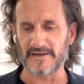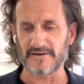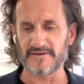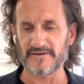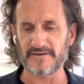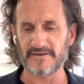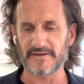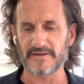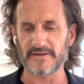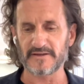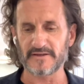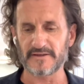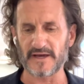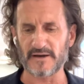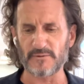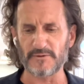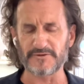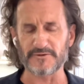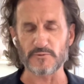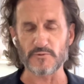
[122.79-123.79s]
And
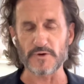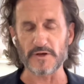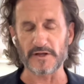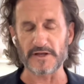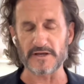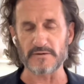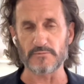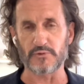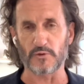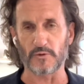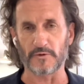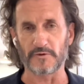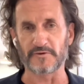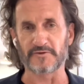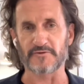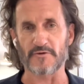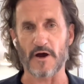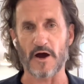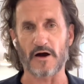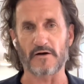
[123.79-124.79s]
that was a really
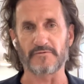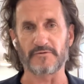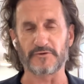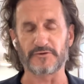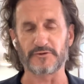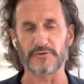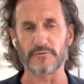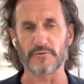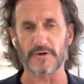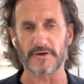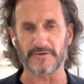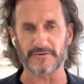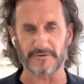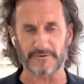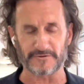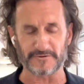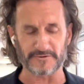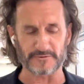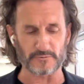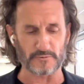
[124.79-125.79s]
important trial for two
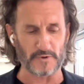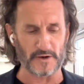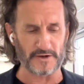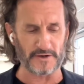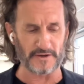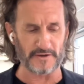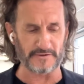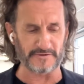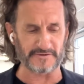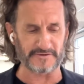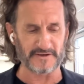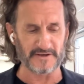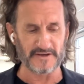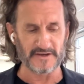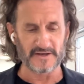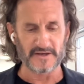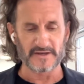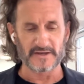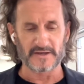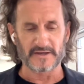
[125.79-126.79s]
reasons. One is
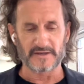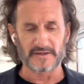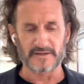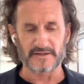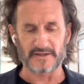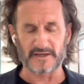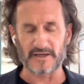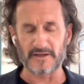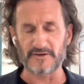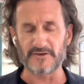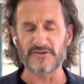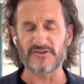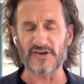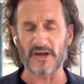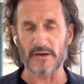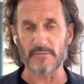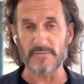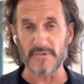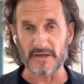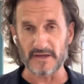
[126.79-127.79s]
the Hidden
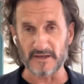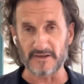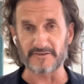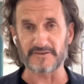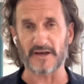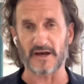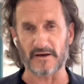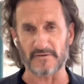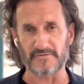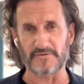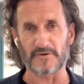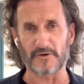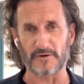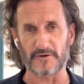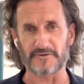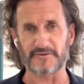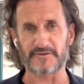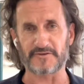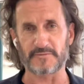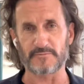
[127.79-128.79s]
Gem is our
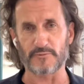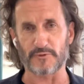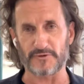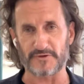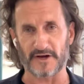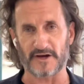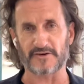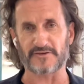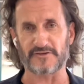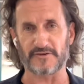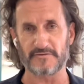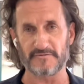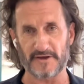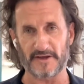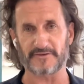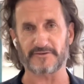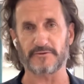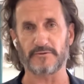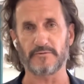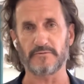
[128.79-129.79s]
first production
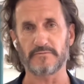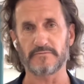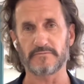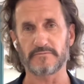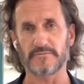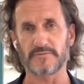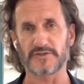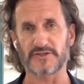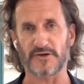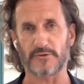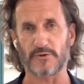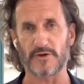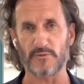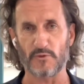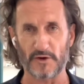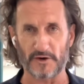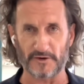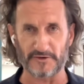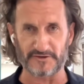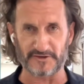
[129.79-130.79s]
vessel, so
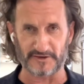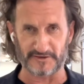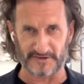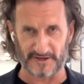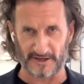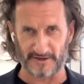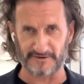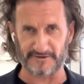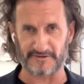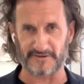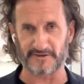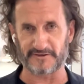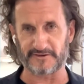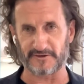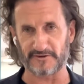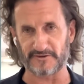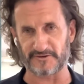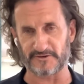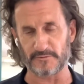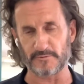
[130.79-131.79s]
we wanted to test the
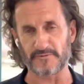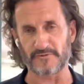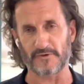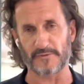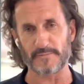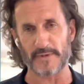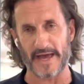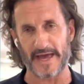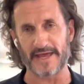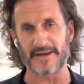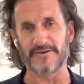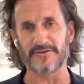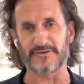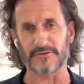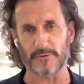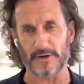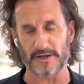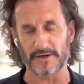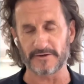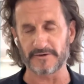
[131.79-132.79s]
system from end
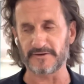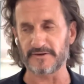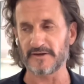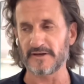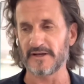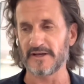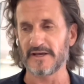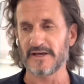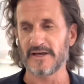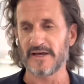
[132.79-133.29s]
to end.